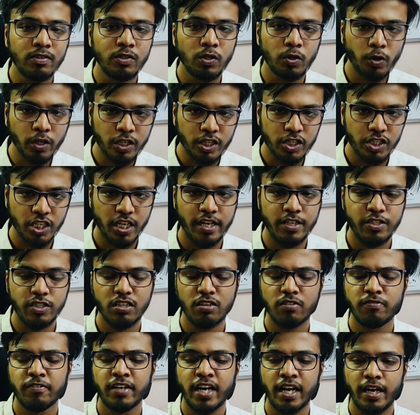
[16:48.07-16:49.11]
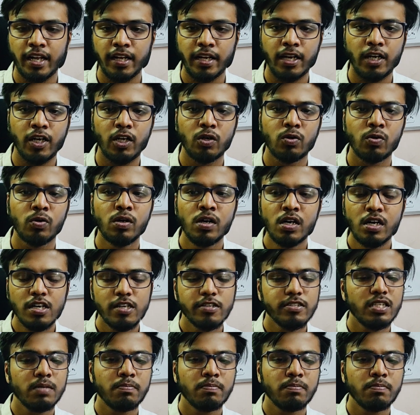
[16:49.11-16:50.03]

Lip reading: have a good chance of getting into